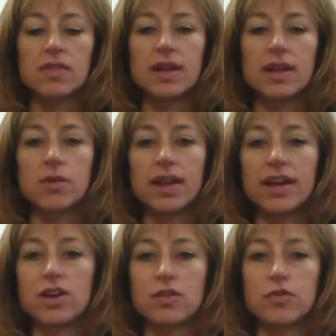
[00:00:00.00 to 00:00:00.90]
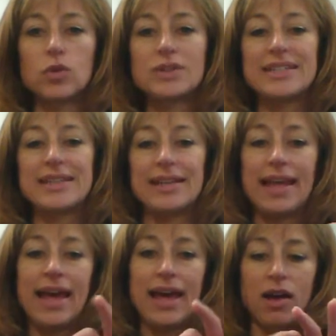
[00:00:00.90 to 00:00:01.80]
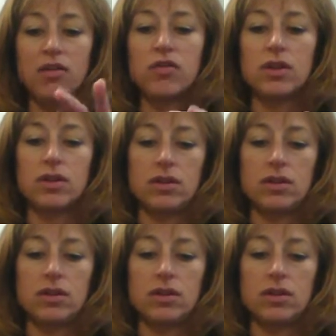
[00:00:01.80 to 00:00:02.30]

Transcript: Then I would like you to fold it in half